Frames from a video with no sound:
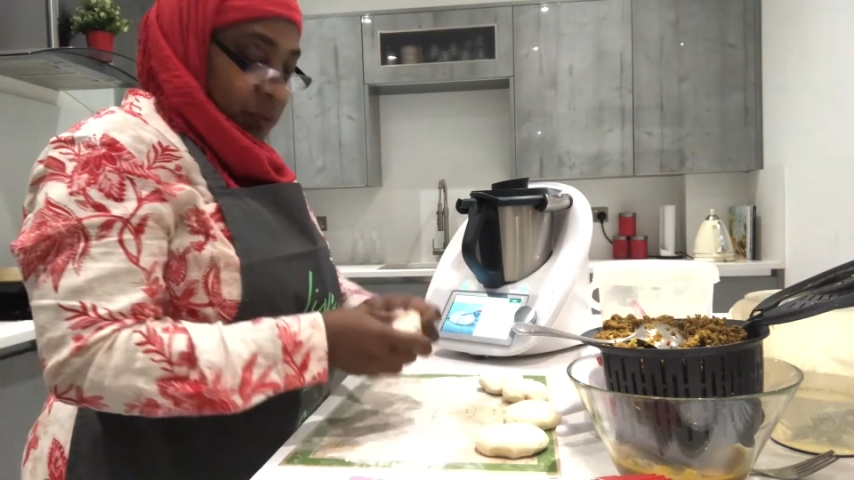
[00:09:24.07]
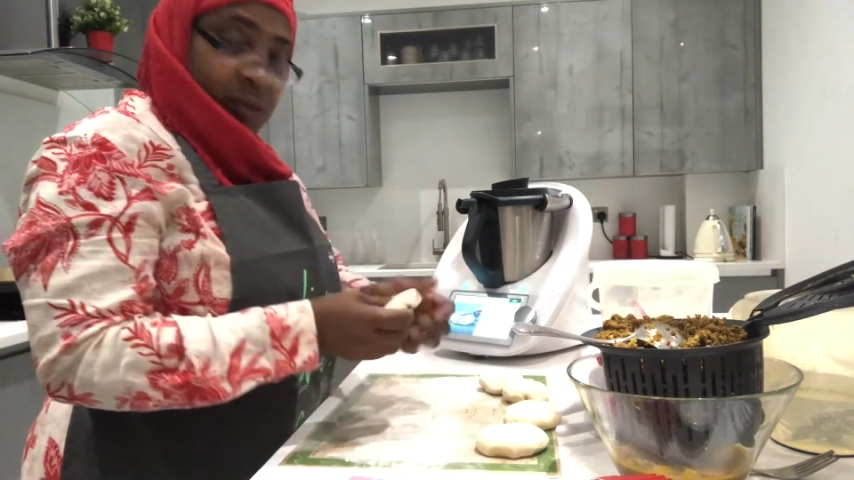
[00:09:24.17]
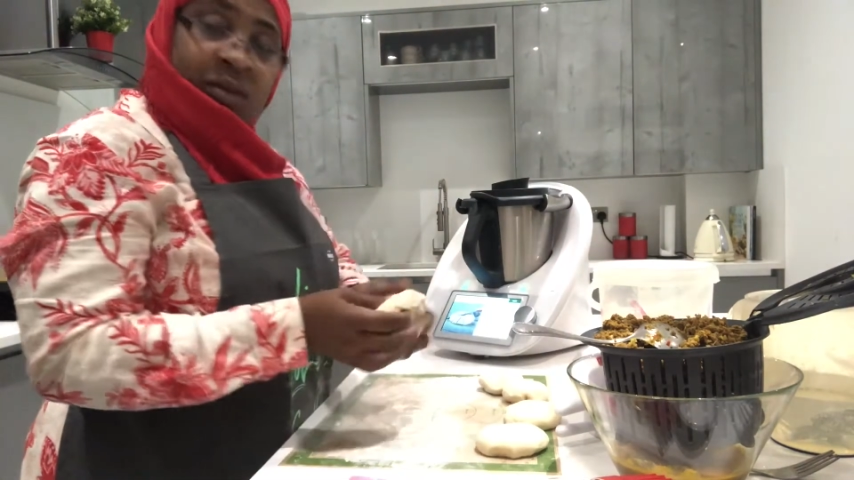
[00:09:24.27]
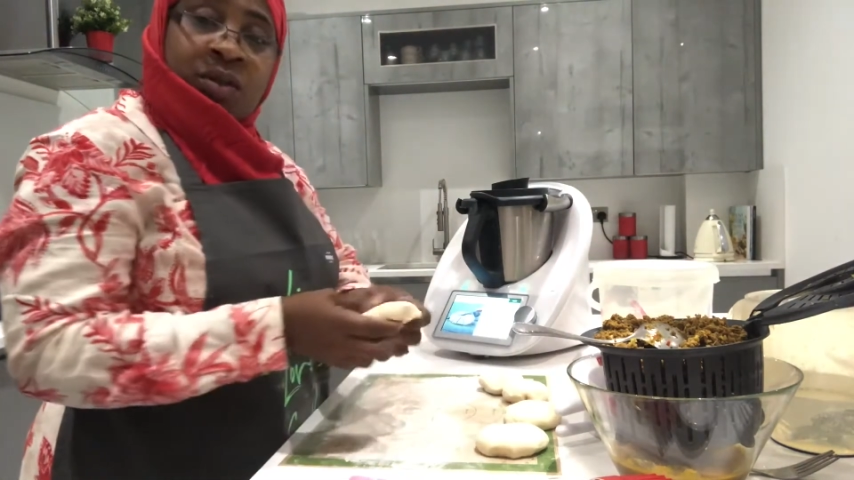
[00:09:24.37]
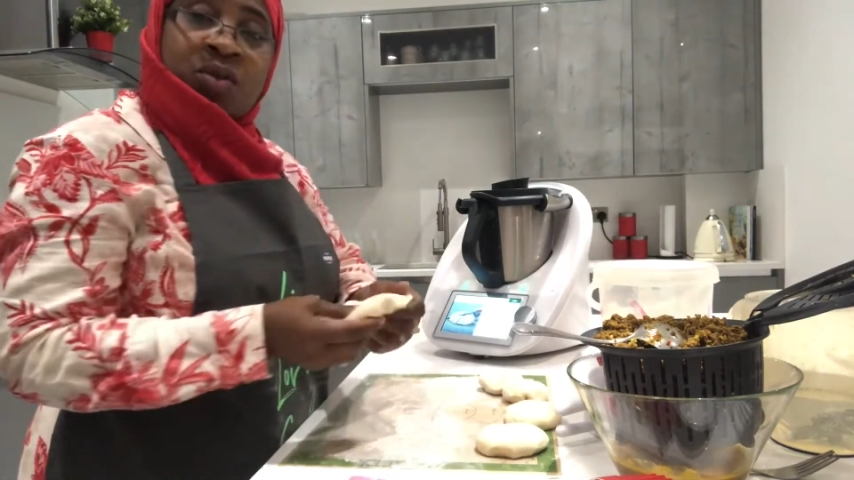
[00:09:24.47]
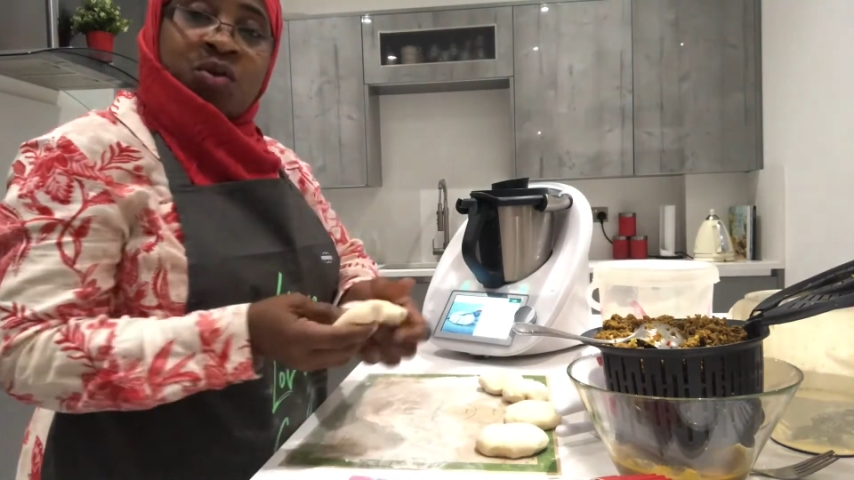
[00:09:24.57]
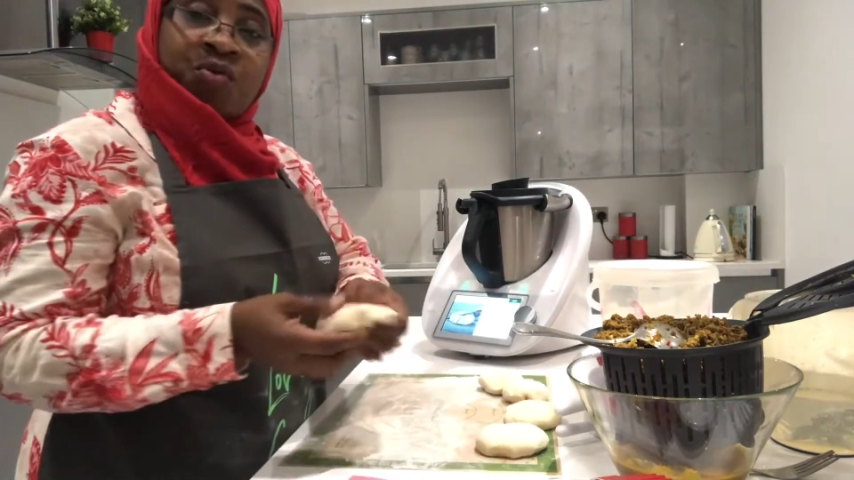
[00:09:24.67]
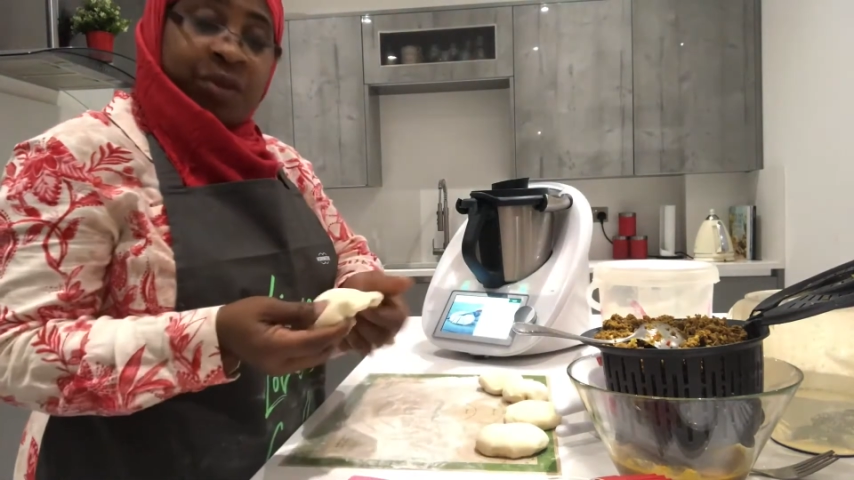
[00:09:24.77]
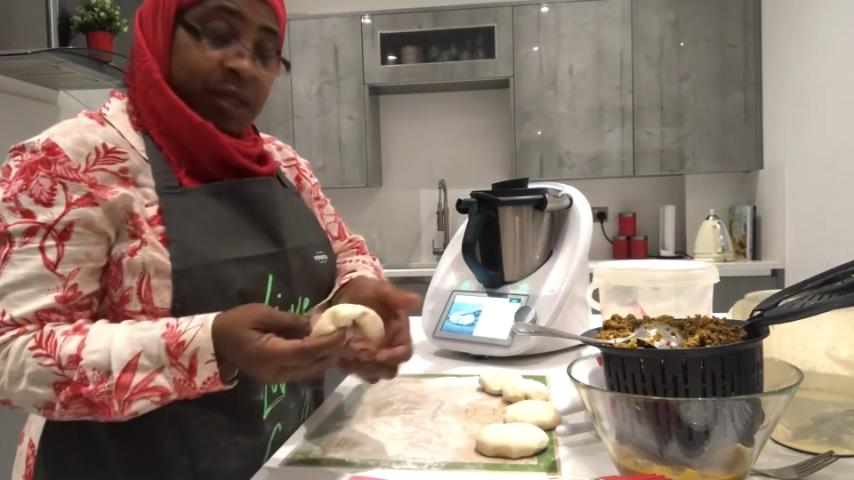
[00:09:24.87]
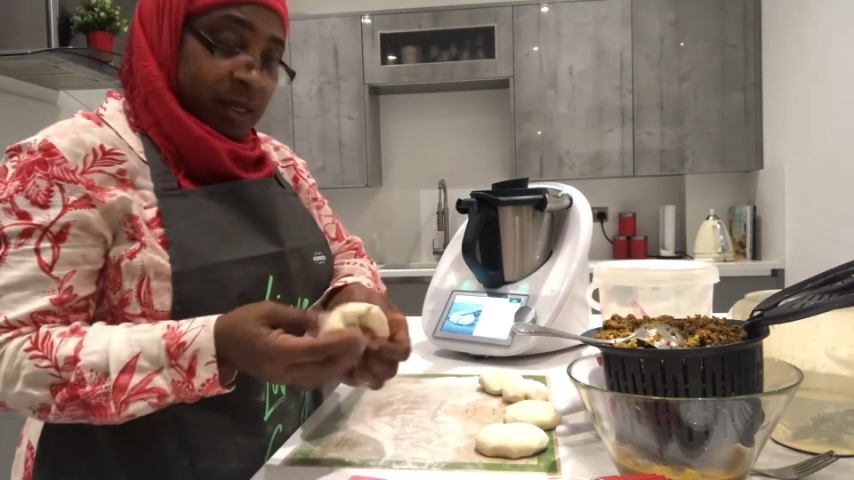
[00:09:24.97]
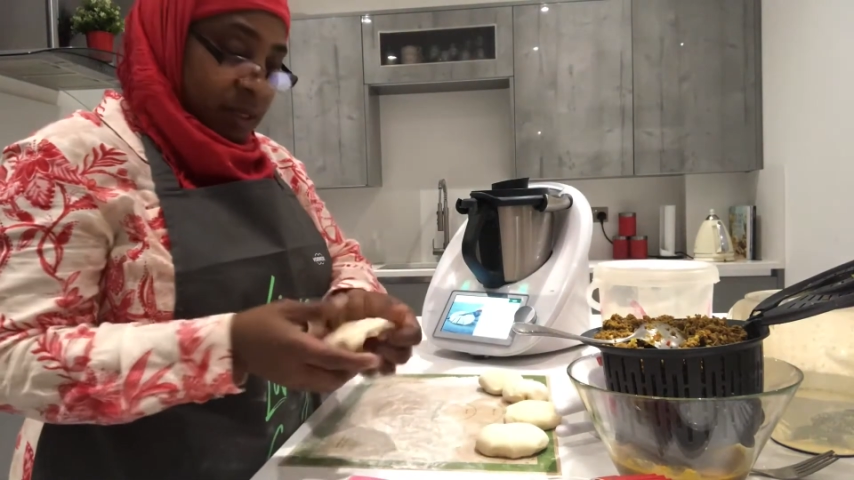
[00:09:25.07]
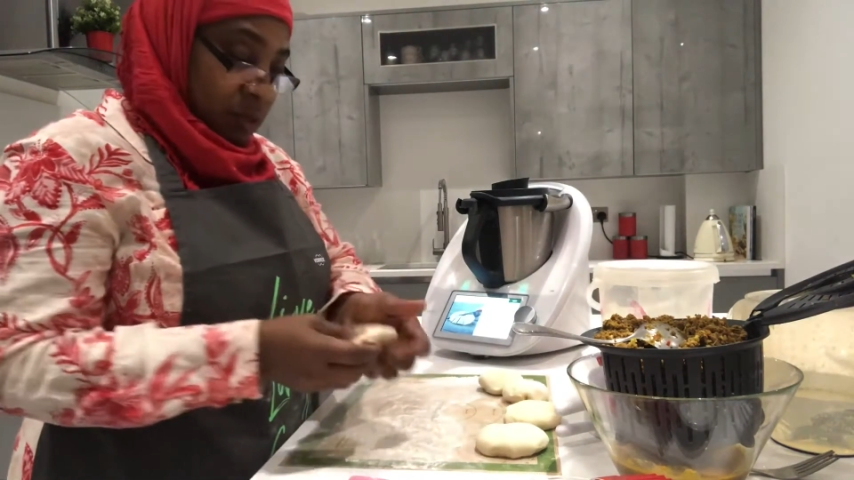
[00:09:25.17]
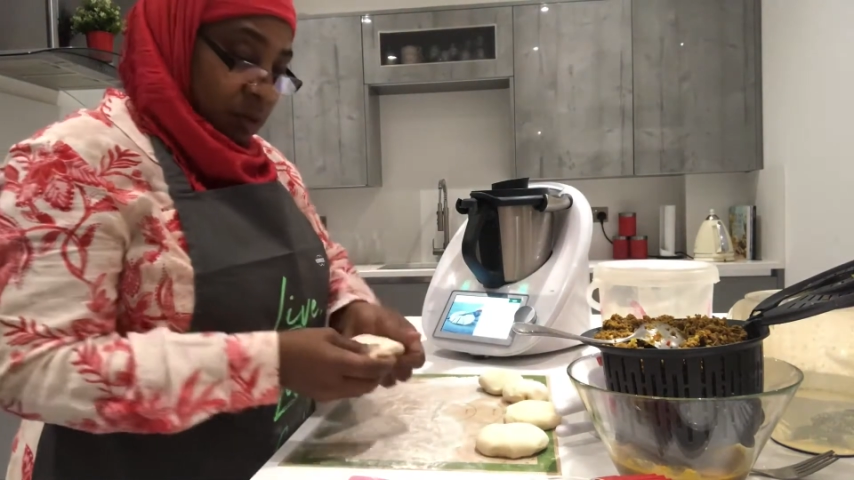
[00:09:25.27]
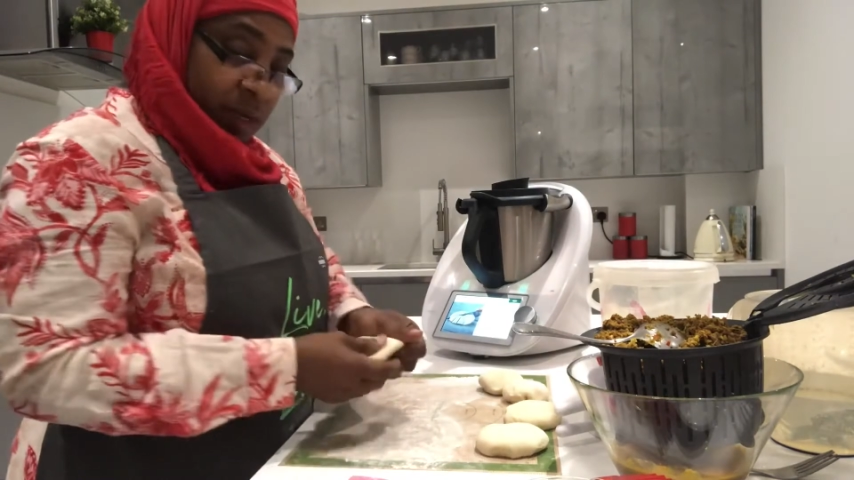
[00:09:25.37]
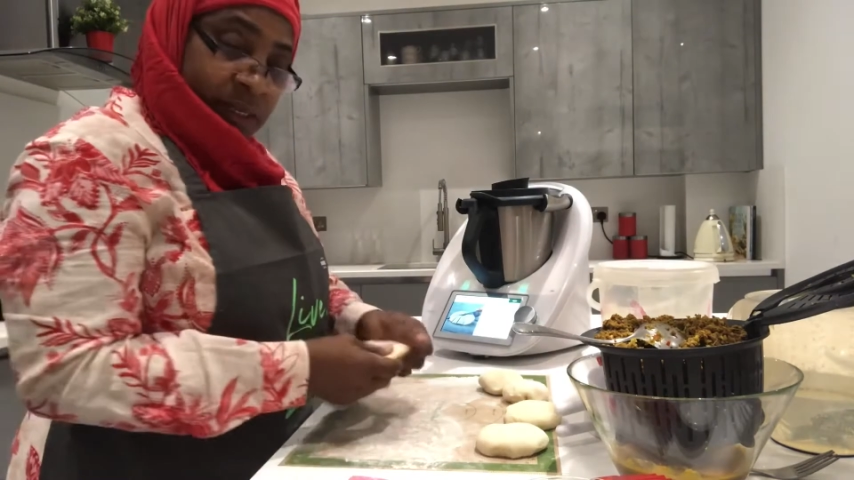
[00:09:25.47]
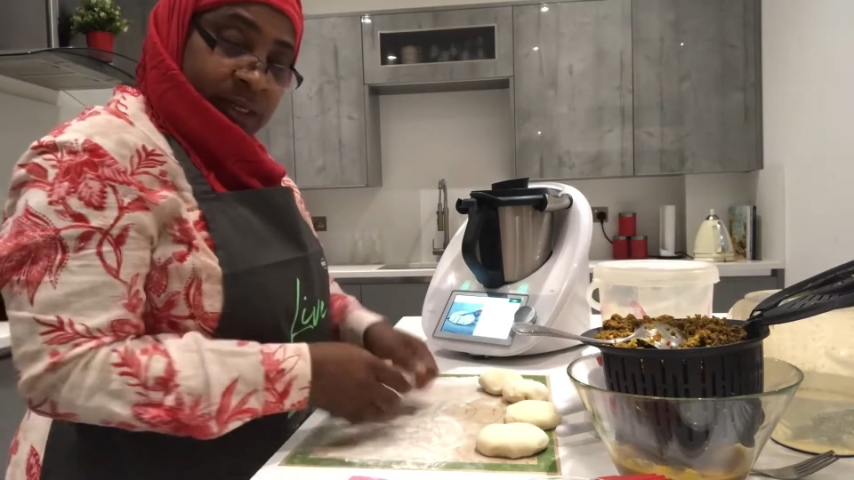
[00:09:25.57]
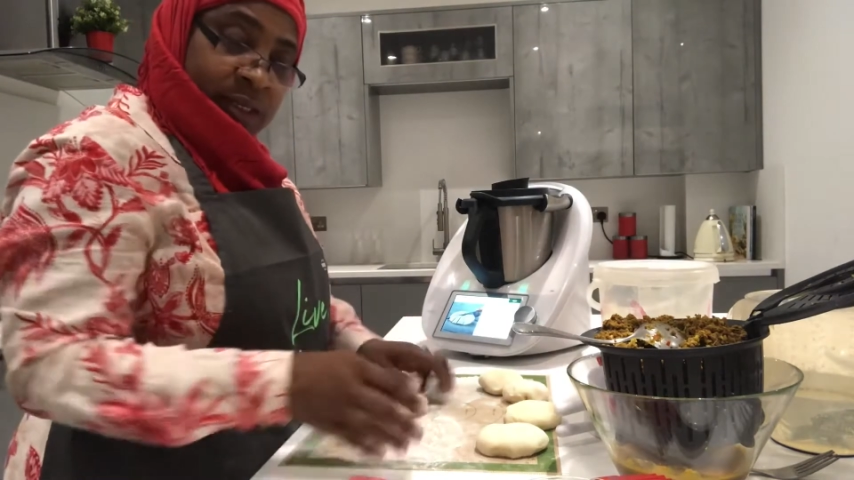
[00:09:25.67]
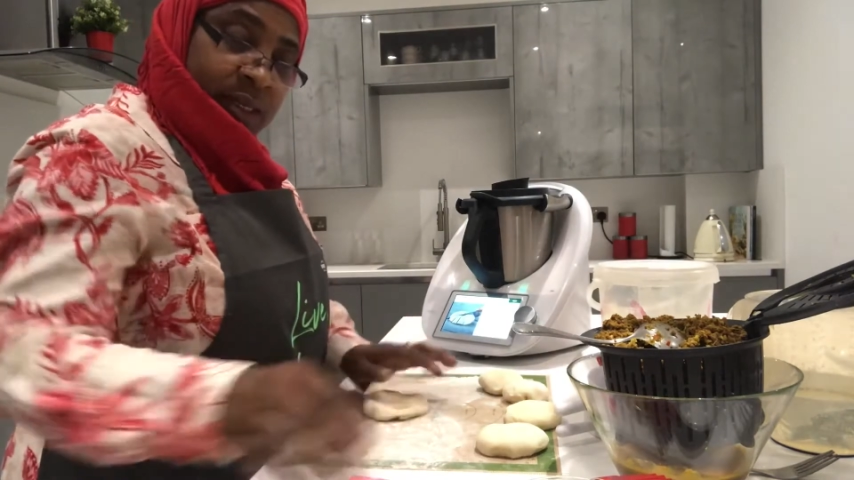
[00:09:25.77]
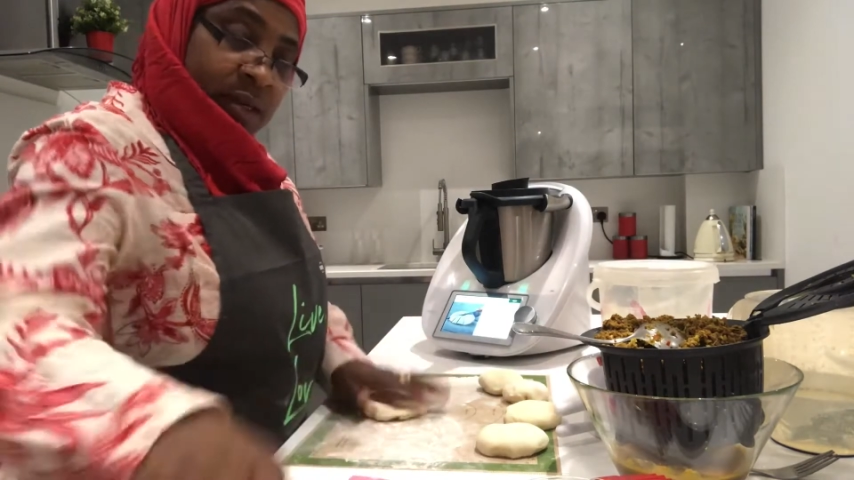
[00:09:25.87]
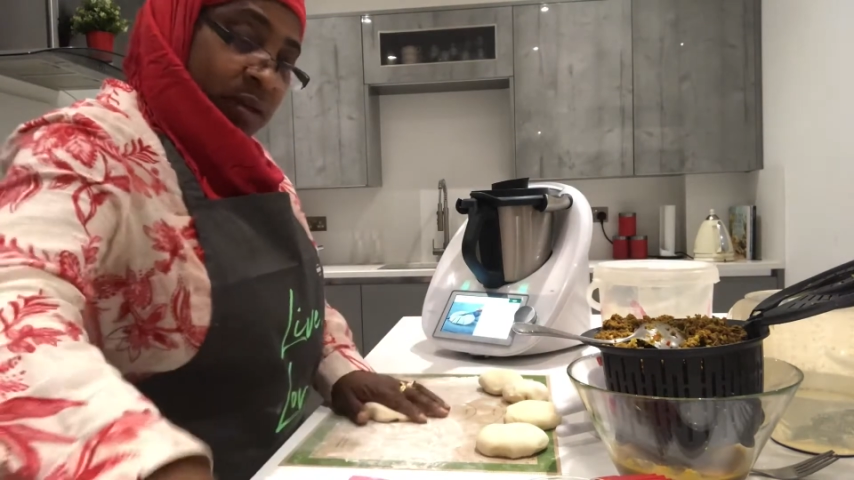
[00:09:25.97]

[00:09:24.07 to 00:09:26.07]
So with this, you can see